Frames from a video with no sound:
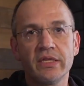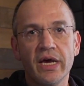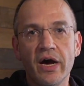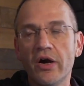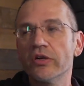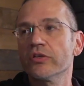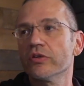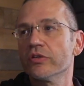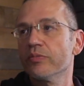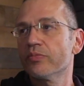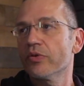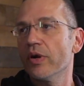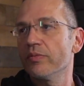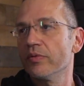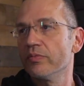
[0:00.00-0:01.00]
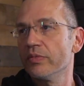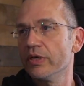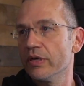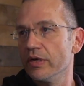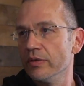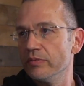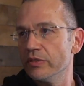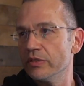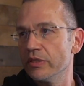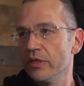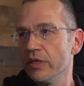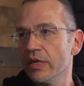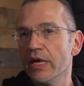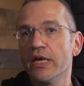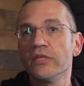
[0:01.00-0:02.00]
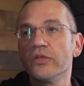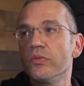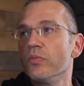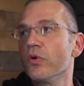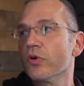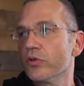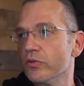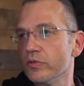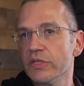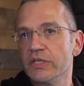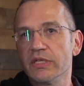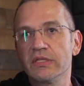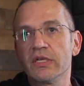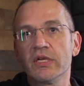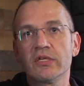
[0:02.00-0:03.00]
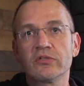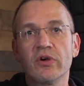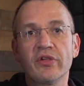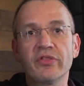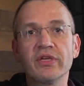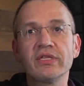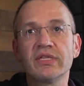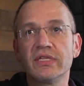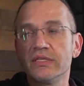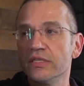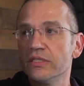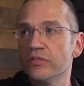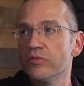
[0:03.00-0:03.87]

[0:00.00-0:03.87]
The harder the problem becomes, and the more you need it. So I think the need